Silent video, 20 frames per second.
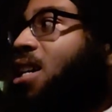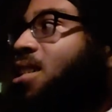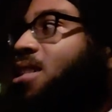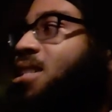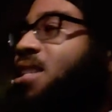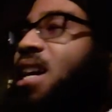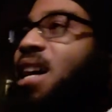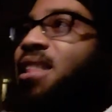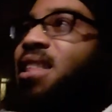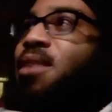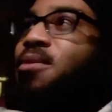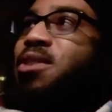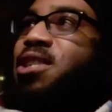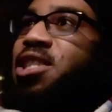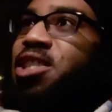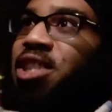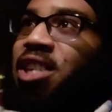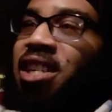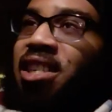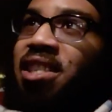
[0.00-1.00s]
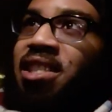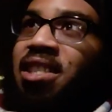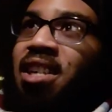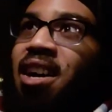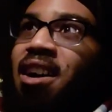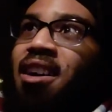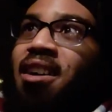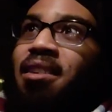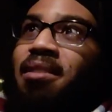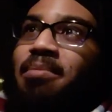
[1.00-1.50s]
Now that we just
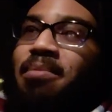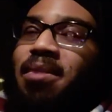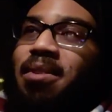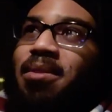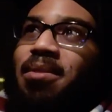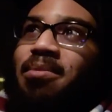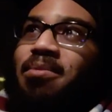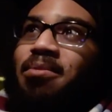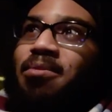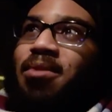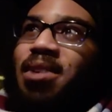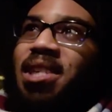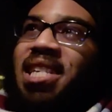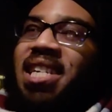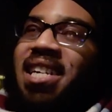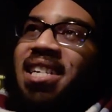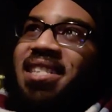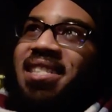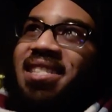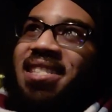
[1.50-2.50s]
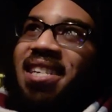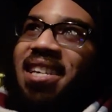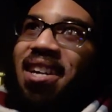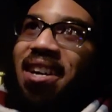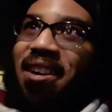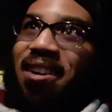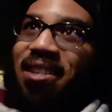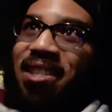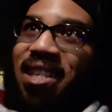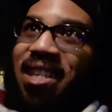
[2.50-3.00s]
saw, but we did see
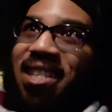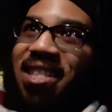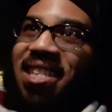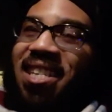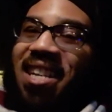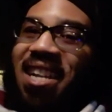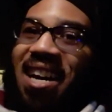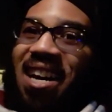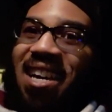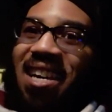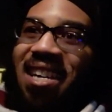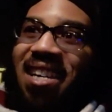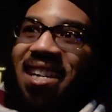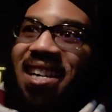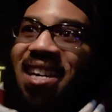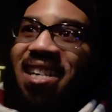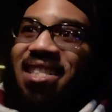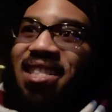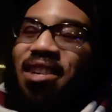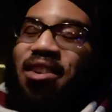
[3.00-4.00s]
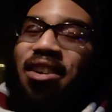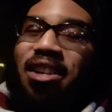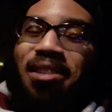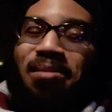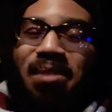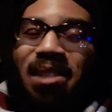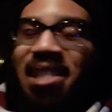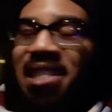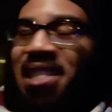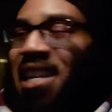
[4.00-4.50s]
earlier tonight, it's
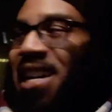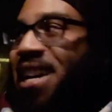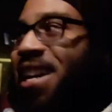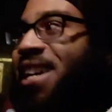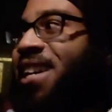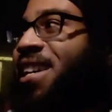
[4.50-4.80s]
Christmas Day.